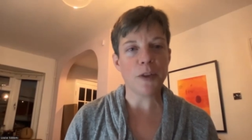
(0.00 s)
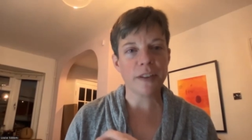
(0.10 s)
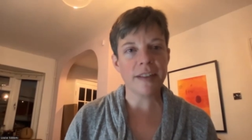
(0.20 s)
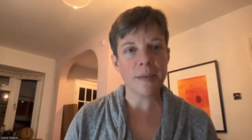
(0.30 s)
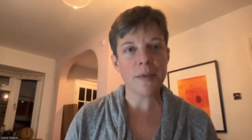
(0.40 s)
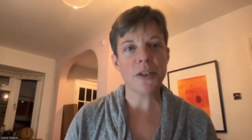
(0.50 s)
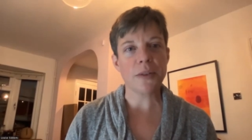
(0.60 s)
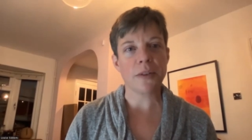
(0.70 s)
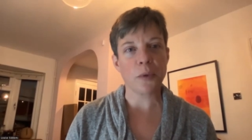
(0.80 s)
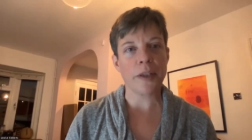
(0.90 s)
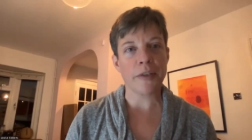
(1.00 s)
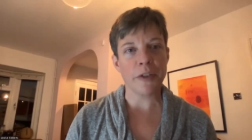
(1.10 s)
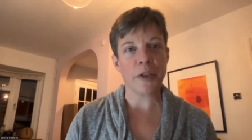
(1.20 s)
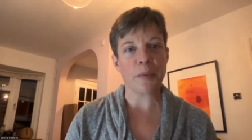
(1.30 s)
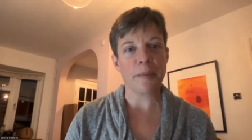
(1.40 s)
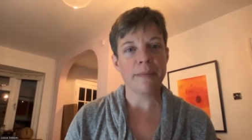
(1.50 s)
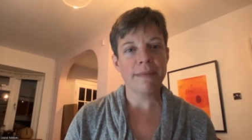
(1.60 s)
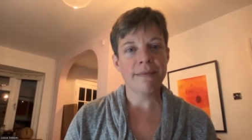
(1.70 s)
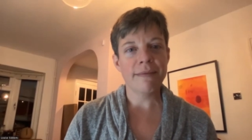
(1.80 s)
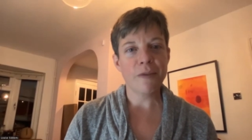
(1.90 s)
the same students were in the room
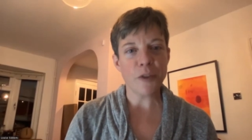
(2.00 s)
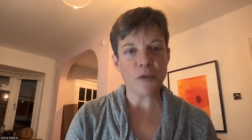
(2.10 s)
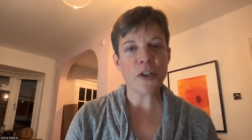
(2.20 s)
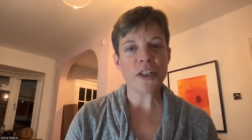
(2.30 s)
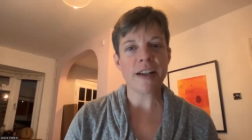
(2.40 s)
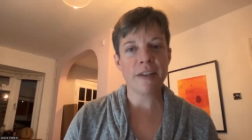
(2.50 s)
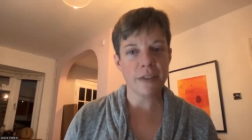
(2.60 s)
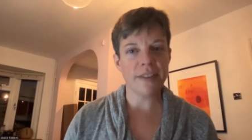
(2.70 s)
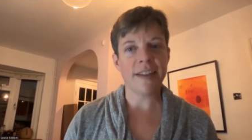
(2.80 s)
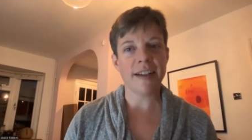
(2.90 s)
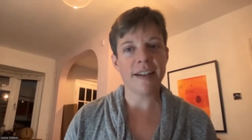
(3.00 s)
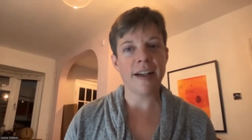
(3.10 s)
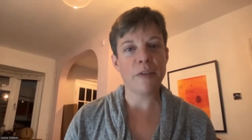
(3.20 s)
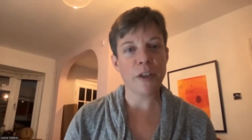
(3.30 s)
for the first half and the second half.